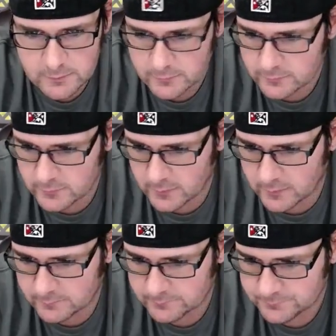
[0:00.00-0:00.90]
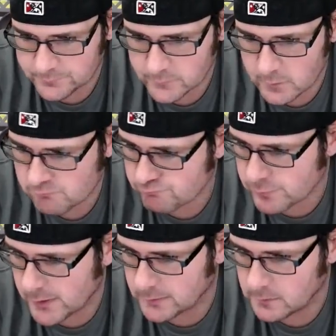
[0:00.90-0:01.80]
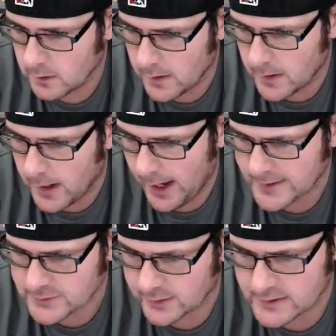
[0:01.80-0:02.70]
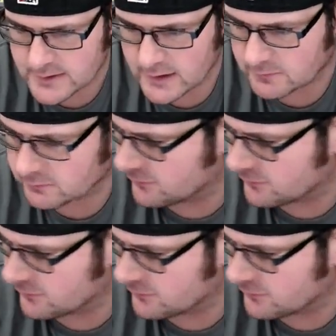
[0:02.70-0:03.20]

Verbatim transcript: So, but yeah, so that's it.